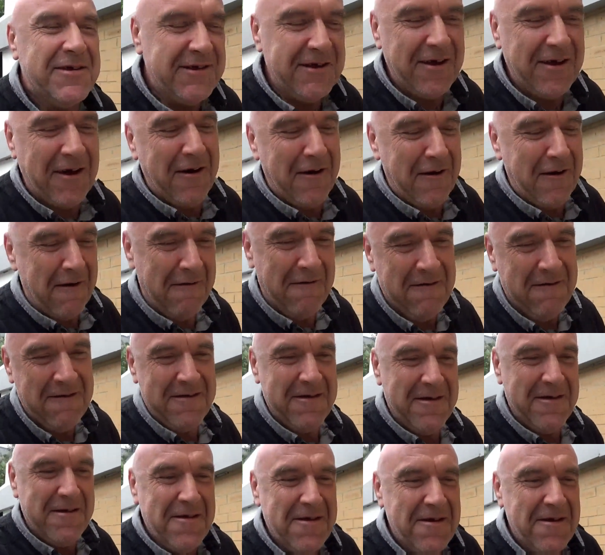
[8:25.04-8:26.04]
so
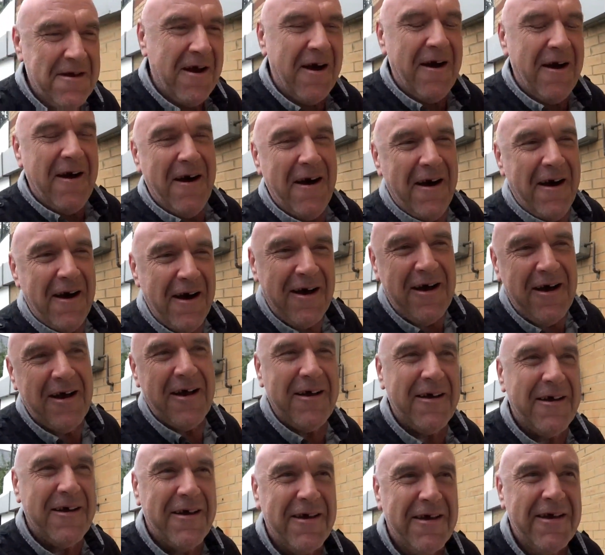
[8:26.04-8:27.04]
uh,
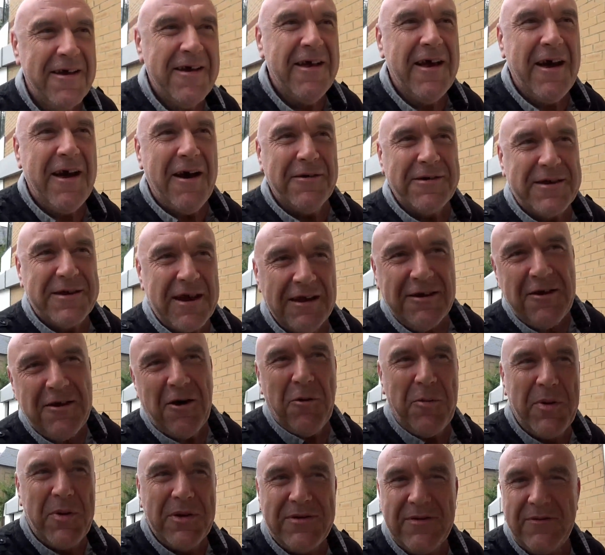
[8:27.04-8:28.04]
I was kind
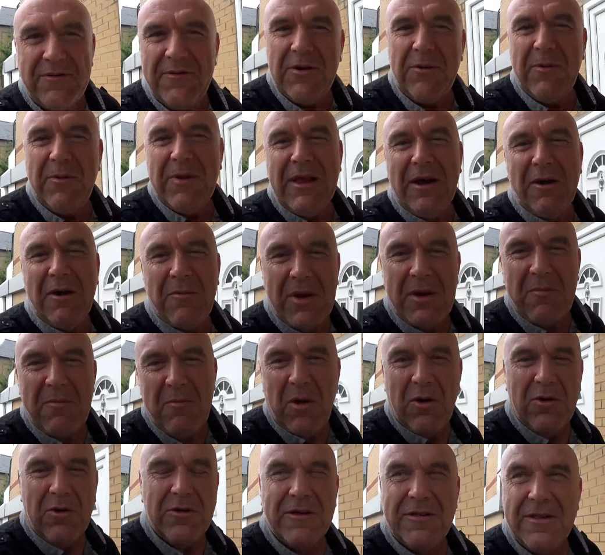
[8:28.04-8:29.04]
of hoping to film a little bit
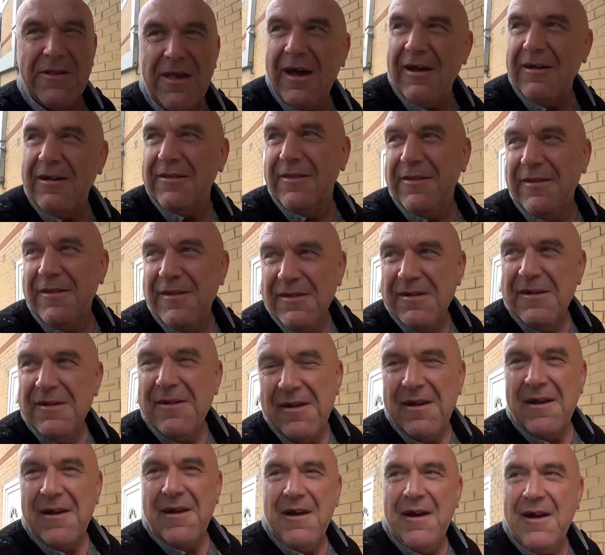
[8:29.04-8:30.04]
more than that, and
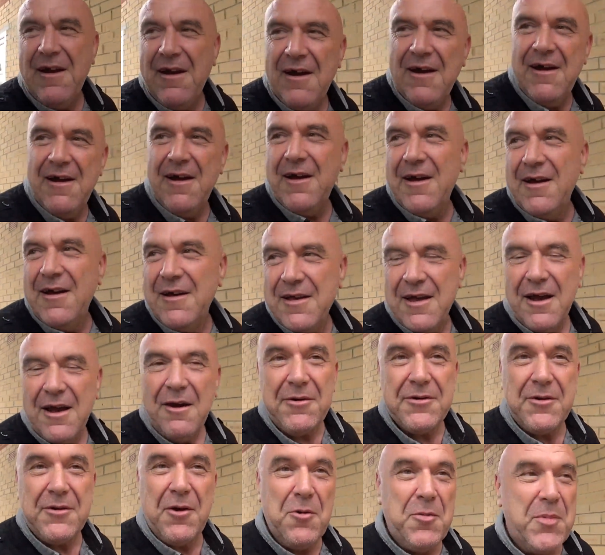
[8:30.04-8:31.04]
uh,
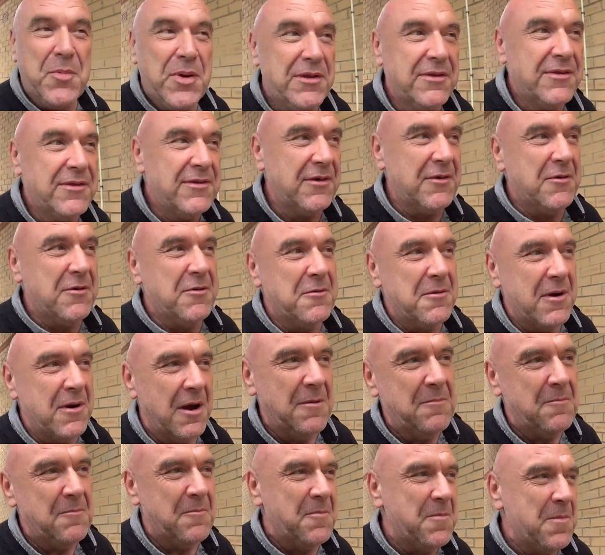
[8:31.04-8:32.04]
I was hoping to,
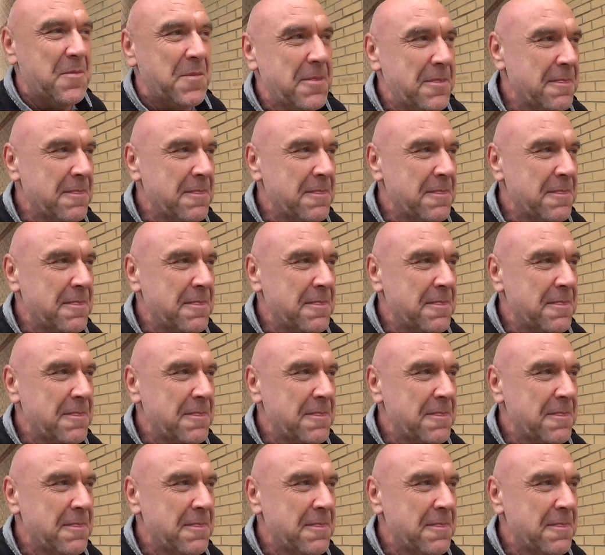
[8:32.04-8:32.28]
um,